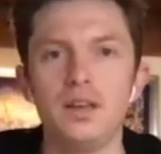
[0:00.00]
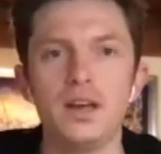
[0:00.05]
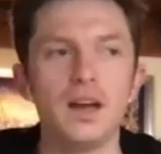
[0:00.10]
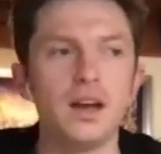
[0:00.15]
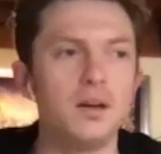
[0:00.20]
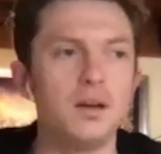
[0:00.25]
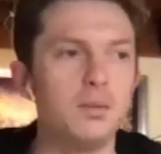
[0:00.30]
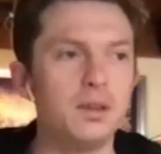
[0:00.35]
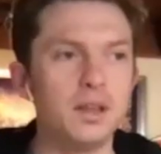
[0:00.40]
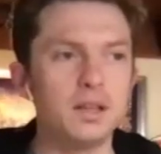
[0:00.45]
Yeah,
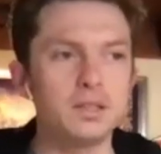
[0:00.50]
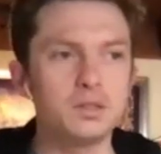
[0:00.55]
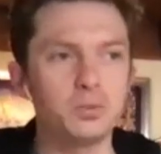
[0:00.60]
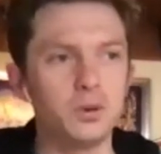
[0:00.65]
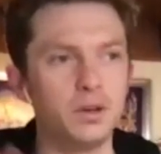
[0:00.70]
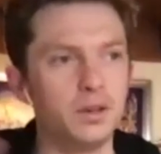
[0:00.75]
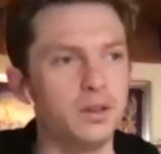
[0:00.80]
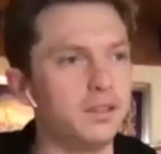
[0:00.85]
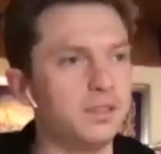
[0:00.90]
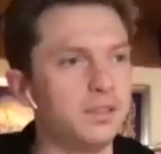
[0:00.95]
I mean, that's
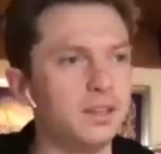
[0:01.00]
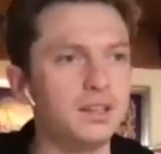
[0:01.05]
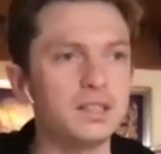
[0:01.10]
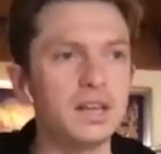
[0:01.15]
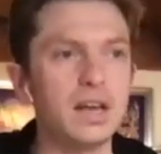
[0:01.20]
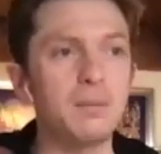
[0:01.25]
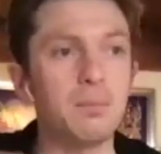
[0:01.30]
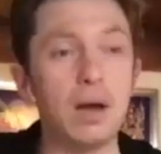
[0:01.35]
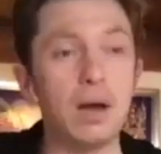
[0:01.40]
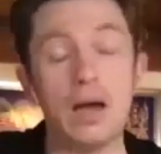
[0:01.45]
one of the things
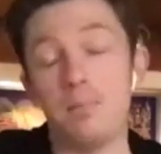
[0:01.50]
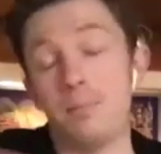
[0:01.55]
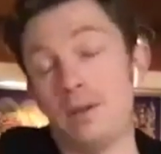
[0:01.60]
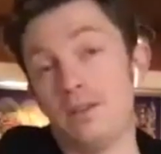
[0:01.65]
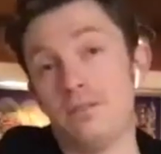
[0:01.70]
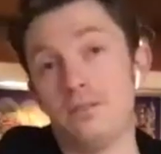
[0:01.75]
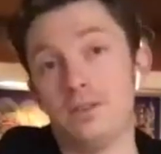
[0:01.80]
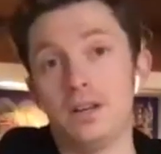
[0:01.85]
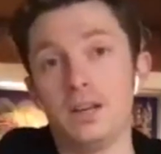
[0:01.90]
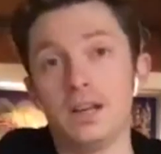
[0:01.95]
I
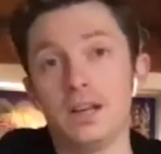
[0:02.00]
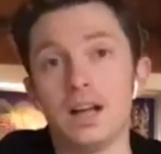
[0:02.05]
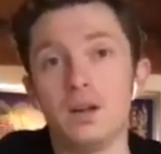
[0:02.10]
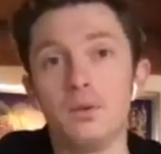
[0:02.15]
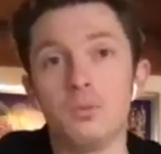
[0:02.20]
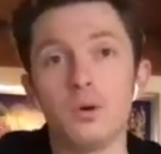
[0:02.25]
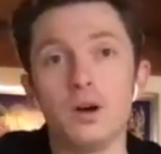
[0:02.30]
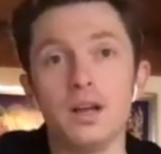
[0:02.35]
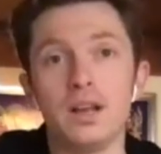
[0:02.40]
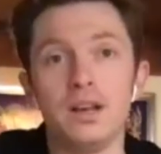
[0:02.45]
pivoted
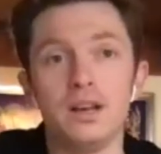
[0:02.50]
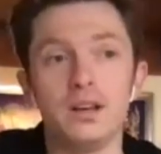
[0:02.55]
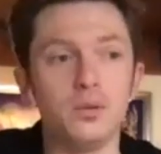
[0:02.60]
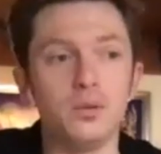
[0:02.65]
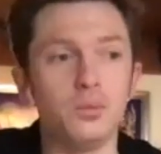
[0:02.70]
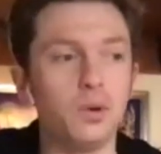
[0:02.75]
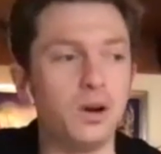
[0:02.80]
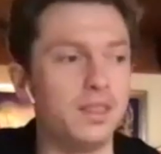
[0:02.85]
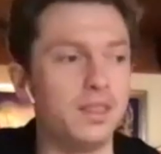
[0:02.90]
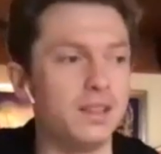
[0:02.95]
on
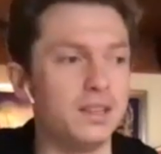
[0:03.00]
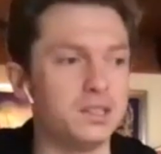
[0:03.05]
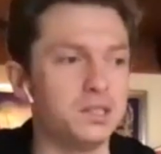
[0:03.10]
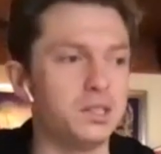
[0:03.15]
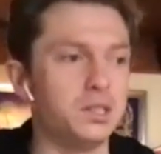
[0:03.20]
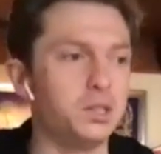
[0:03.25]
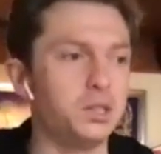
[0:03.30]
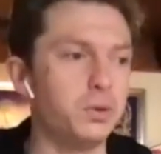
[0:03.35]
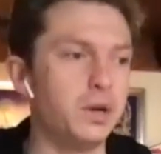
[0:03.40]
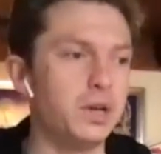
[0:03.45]
when this
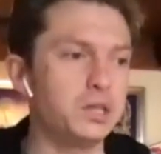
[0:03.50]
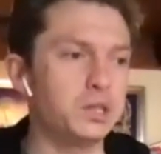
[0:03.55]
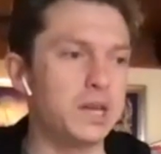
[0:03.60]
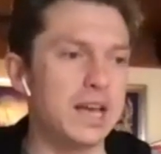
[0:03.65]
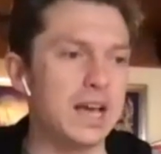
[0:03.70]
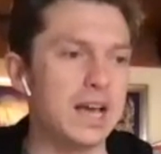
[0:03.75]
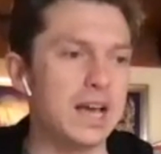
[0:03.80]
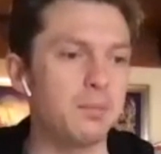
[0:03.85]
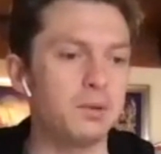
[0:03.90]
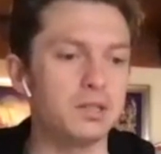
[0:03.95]
situation
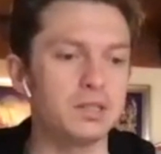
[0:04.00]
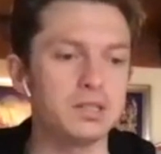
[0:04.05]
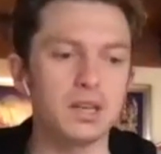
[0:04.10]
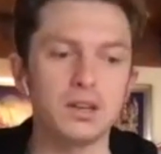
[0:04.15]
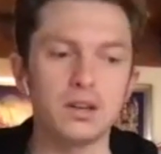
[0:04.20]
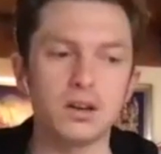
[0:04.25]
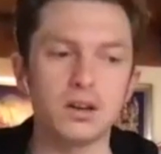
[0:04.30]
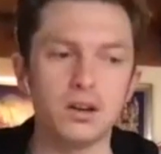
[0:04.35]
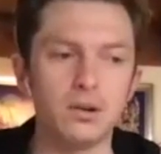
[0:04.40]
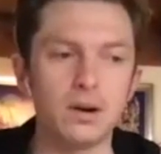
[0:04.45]
happened. It's
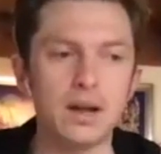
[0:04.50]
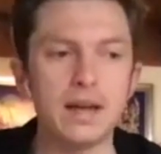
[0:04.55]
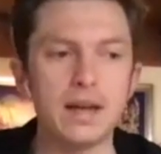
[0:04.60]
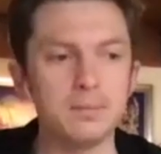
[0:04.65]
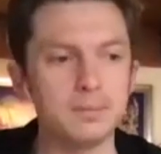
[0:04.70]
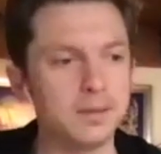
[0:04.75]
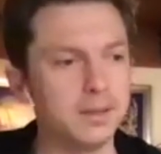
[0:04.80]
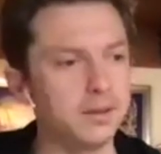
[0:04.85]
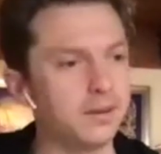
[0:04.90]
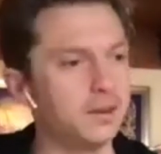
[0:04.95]
like, all
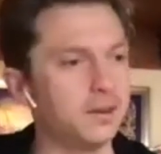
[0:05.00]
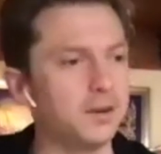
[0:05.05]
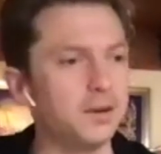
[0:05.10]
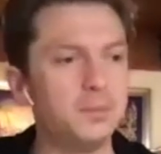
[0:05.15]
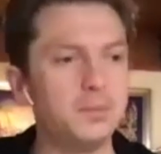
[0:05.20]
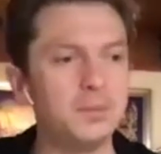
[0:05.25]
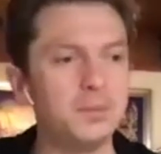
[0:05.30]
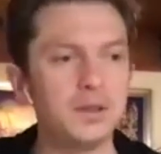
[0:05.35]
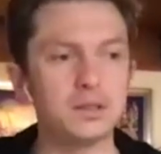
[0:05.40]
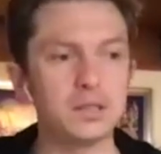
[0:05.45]
right,
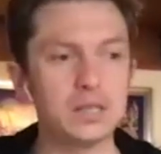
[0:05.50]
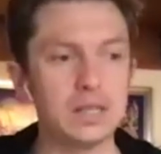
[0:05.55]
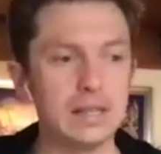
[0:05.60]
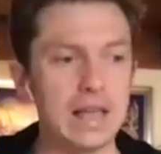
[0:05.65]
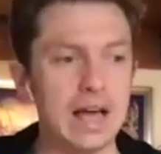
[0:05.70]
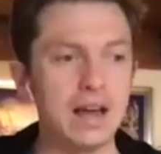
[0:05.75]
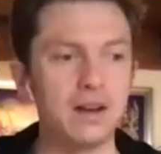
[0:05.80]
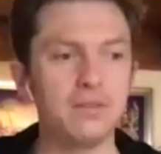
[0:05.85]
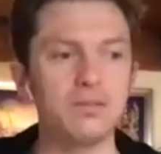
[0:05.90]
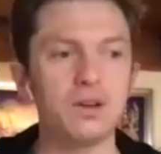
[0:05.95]
there's a
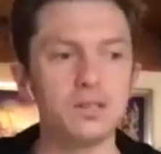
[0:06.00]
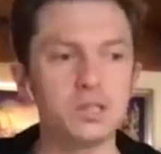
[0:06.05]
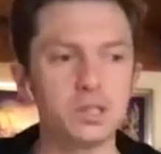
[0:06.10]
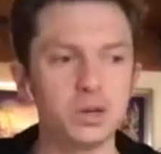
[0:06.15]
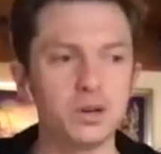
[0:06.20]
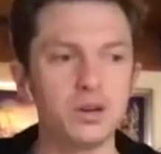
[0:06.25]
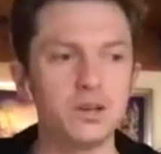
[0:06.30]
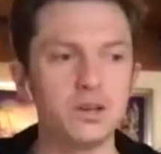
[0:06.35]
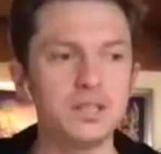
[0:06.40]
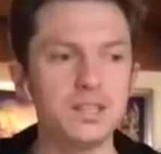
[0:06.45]
lot of
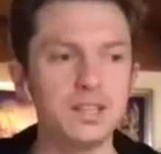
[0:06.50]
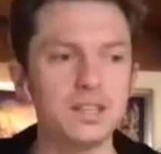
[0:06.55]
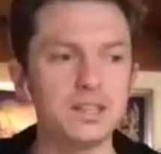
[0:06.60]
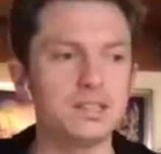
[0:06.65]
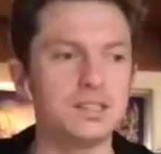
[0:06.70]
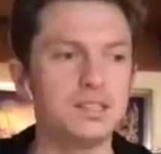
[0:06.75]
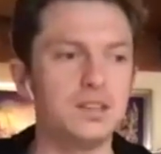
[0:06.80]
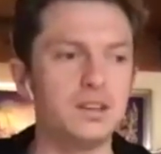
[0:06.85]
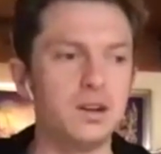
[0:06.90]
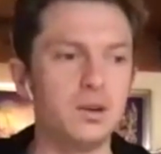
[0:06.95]
uncertainty.
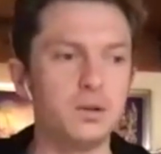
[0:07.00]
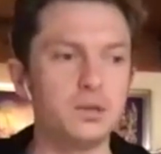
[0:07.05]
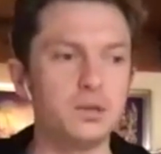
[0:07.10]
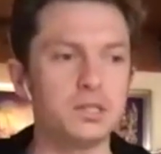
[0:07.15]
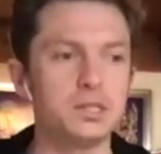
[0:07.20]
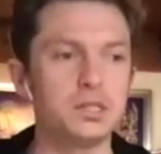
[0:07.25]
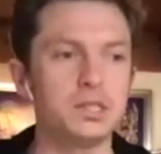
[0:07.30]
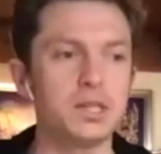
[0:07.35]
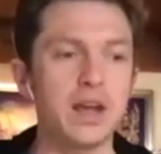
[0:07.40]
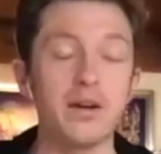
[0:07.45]
It's, you know,
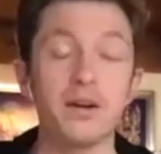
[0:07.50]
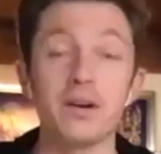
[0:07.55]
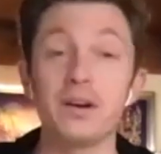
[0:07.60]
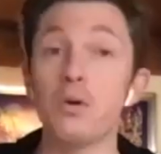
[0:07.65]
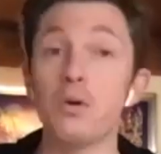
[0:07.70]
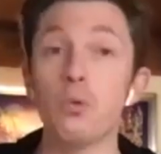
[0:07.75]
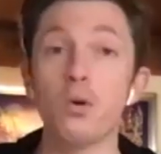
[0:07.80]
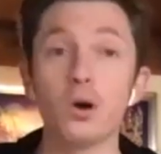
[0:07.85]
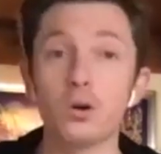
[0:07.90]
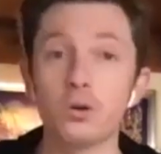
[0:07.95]
it's scary
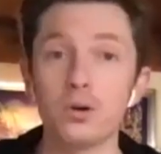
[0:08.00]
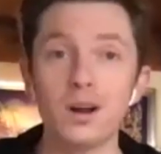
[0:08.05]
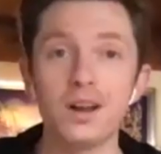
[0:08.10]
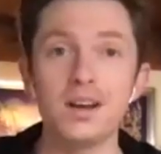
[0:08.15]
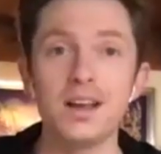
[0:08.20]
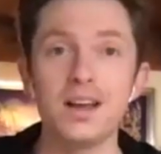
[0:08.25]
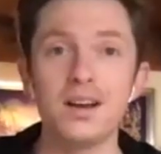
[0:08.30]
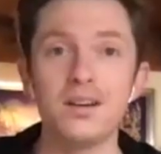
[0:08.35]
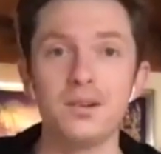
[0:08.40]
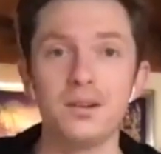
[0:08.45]
to work
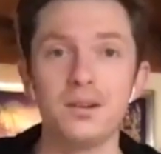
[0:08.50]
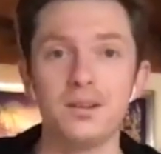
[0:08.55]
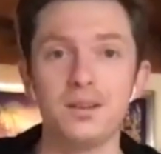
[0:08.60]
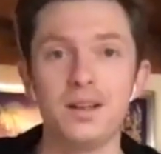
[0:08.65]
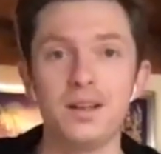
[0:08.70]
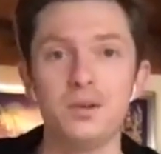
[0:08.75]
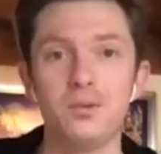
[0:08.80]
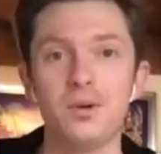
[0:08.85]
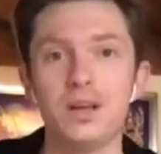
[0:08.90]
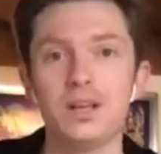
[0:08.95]
right now in a
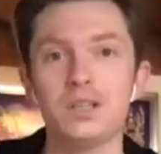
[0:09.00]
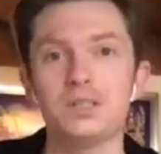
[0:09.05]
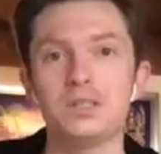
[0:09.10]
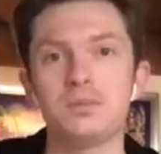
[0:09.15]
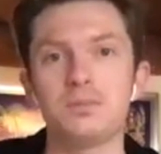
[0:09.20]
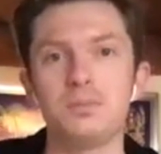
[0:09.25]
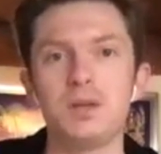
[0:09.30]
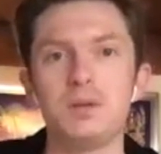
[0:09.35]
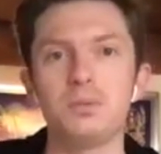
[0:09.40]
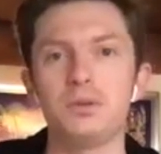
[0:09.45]
lot of
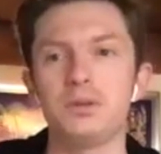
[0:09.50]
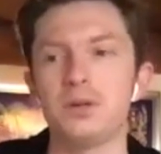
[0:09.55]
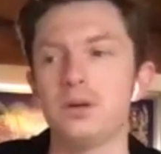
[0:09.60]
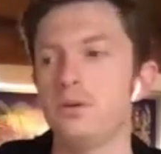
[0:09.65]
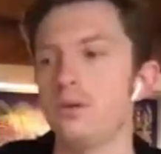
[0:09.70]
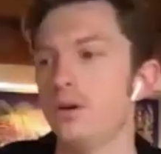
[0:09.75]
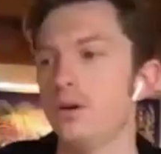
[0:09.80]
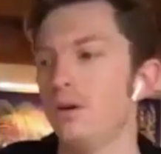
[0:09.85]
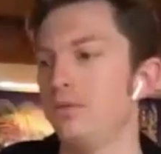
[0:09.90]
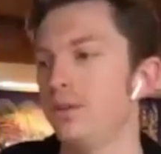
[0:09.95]
ways. People
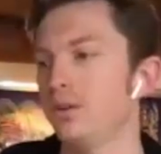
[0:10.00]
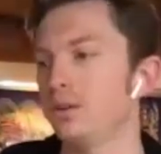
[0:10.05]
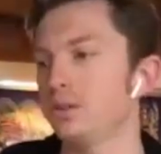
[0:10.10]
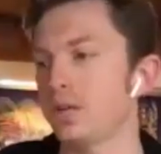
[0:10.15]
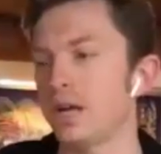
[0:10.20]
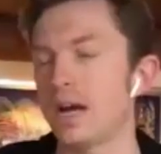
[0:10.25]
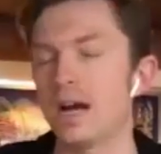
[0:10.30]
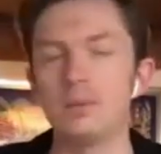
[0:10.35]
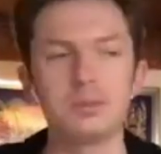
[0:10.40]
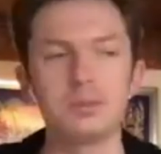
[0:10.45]
don't know if their
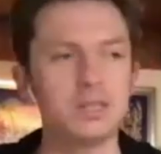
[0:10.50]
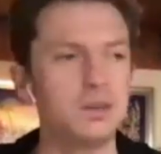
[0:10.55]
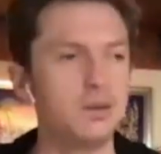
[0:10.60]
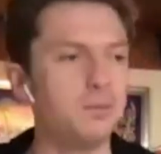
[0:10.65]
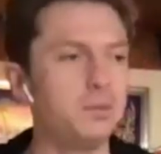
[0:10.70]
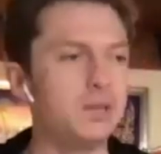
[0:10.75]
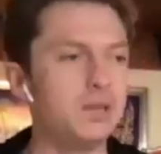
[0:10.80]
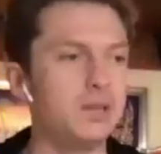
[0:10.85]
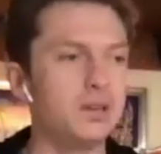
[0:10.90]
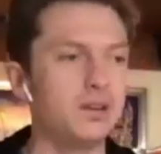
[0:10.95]
job's going to
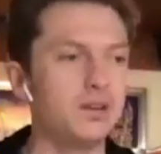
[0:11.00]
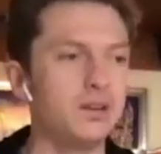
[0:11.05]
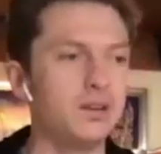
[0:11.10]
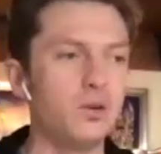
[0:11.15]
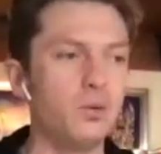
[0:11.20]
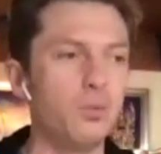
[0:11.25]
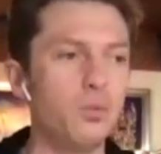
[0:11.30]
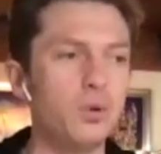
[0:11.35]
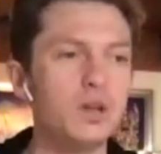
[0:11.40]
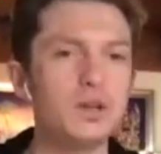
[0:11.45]
be here
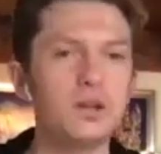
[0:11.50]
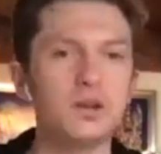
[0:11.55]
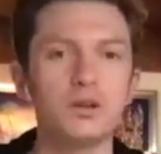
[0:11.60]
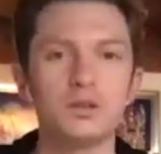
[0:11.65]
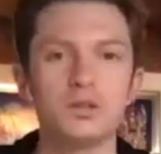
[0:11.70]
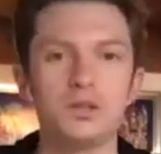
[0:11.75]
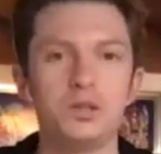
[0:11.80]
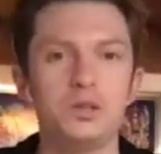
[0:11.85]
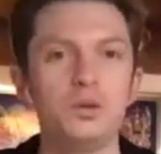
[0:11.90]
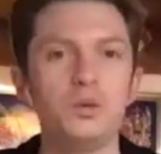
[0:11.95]
in a week
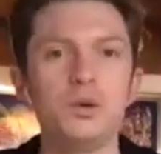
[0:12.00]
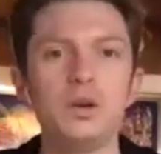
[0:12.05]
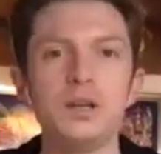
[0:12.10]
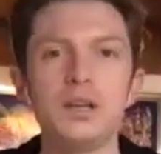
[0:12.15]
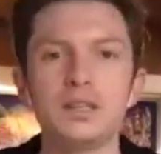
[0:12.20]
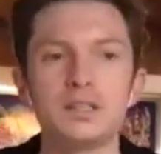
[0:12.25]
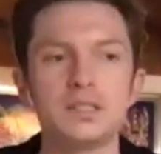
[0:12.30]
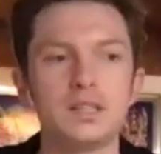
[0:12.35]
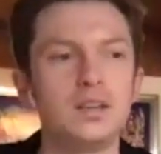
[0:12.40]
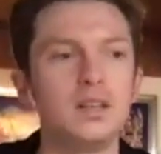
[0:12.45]
or 2
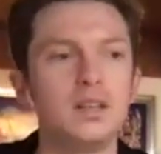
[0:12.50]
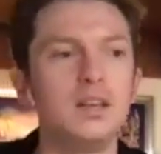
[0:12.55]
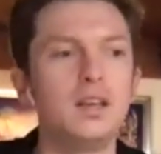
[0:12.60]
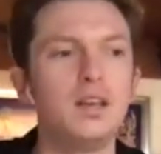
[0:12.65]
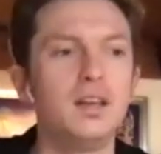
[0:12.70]
weeks, and